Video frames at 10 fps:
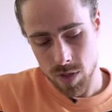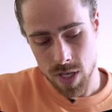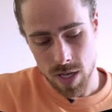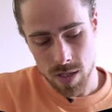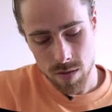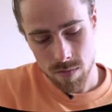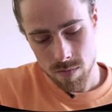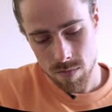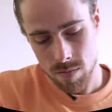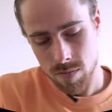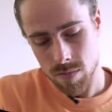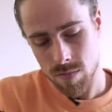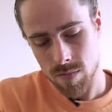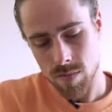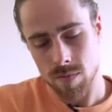Together,
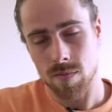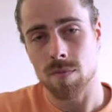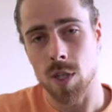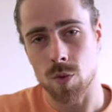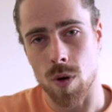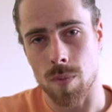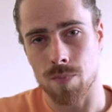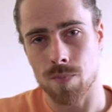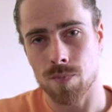this one.